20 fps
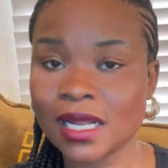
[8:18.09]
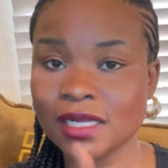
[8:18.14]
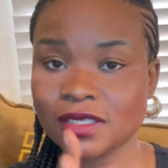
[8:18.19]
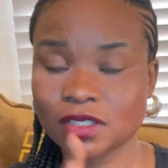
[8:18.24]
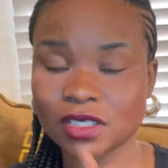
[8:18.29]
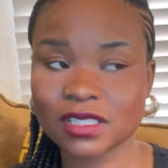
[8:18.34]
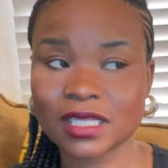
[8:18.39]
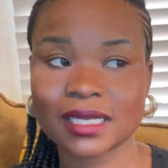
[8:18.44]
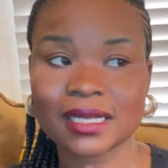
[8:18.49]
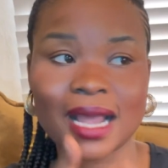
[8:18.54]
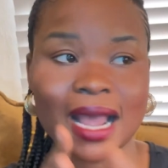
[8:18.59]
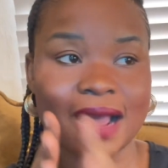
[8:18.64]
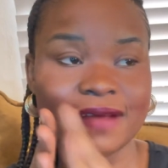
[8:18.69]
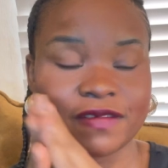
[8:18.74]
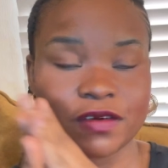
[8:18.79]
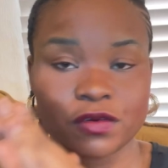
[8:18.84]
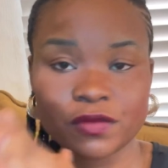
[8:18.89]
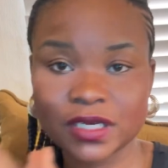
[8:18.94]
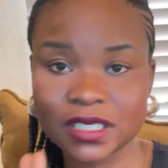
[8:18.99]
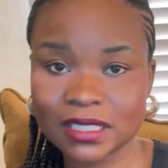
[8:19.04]
Just like I've
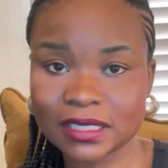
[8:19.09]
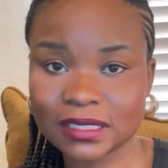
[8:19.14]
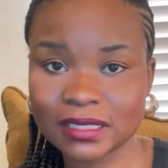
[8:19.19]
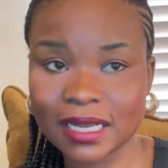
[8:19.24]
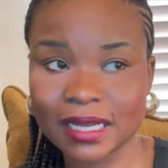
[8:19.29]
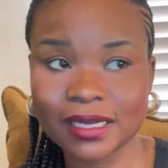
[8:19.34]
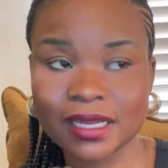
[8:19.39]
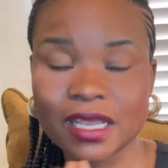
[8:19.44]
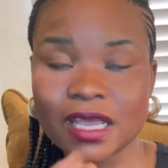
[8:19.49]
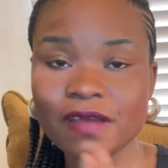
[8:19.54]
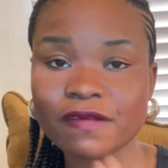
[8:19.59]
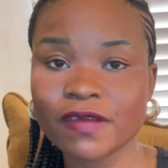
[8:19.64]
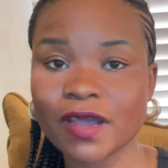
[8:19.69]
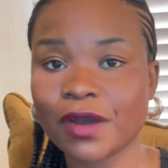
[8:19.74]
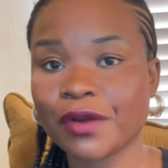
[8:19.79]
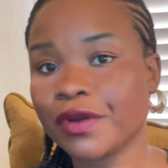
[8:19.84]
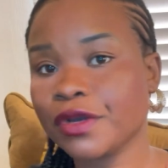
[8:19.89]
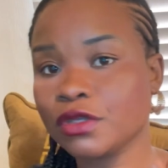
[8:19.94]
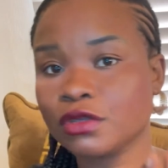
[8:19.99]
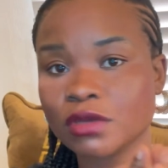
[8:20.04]
already said, if you are
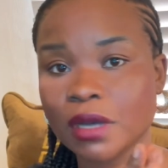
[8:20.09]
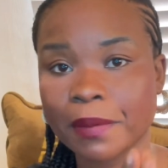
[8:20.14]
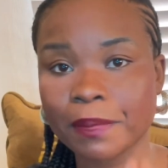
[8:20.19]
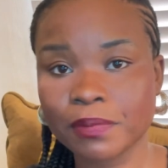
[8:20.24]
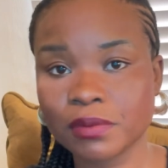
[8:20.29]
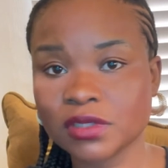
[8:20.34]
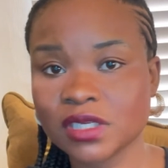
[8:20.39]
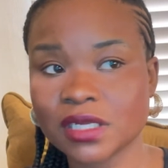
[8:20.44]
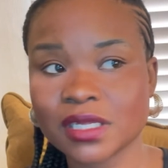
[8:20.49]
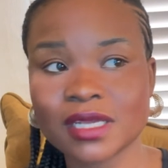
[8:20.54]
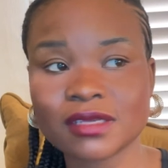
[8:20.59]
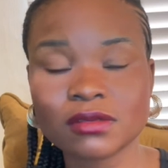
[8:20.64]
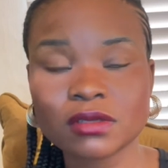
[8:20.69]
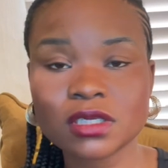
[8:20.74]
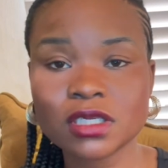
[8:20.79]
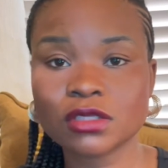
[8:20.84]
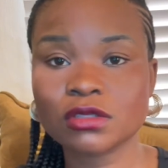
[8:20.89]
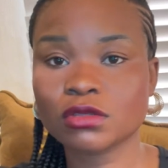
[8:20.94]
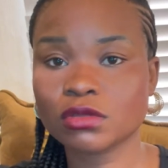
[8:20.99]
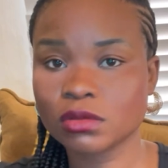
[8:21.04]
going to Abuja, there's no
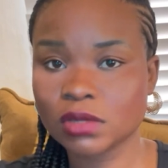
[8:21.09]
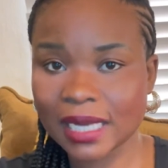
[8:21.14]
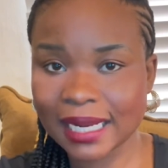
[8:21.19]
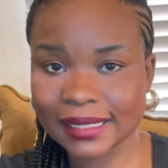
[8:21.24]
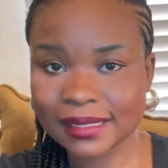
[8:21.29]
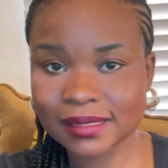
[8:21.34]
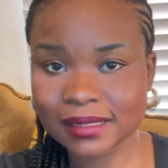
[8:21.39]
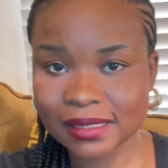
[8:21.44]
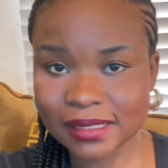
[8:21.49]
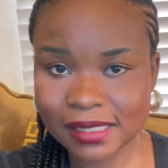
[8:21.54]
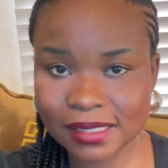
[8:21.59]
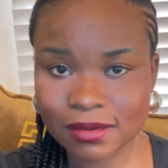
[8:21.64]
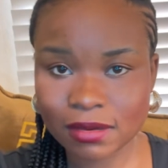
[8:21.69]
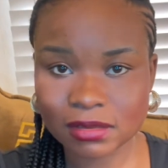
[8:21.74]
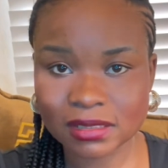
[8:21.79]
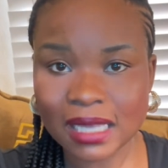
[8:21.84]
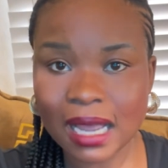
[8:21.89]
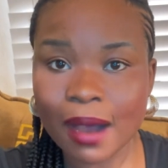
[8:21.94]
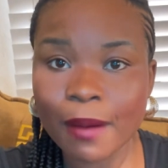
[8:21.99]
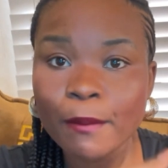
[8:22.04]
need to land in
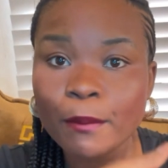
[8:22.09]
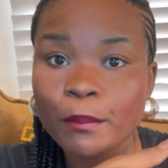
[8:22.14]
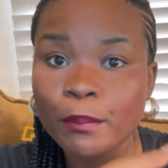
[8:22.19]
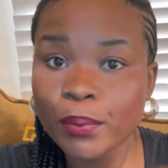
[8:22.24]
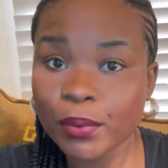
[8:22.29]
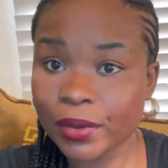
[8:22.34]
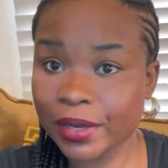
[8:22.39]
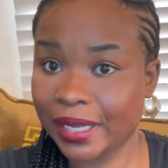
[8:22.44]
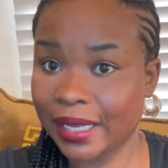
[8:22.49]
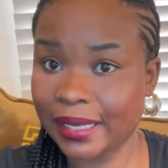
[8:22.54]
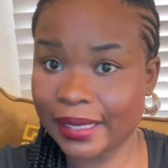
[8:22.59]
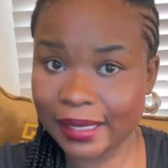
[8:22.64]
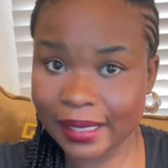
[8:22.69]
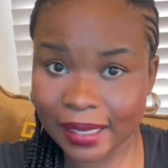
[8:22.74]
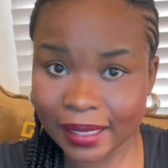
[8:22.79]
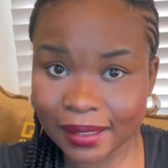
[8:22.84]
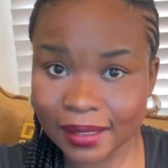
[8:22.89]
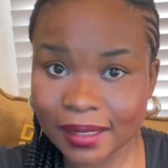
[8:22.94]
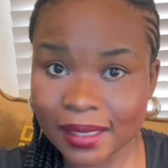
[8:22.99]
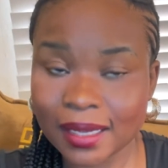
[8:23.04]
Lagos and book
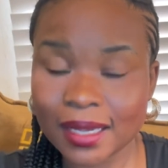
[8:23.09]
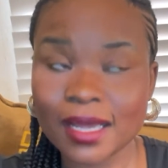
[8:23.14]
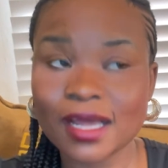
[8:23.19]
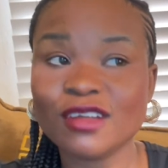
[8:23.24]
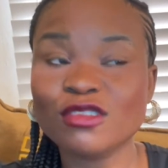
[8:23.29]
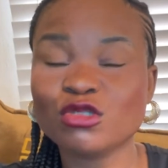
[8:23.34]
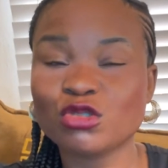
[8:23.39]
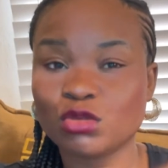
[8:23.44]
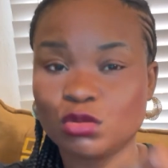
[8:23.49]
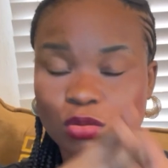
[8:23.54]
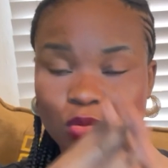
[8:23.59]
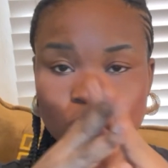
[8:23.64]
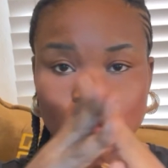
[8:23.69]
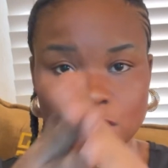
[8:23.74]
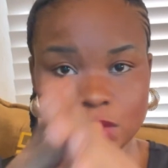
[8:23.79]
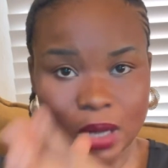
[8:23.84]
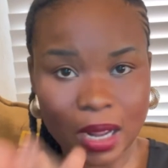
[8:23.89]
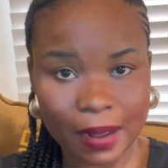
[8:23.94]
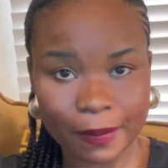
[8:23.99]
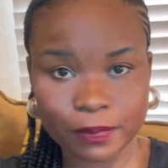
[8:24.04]
again to
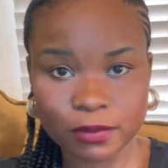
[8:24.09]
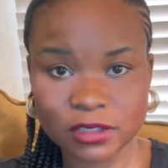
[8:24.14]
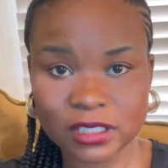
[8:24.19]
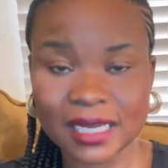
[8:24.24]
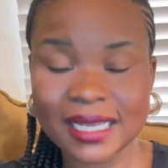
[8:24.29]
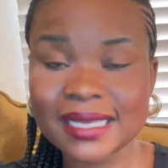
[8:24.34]
Abuja.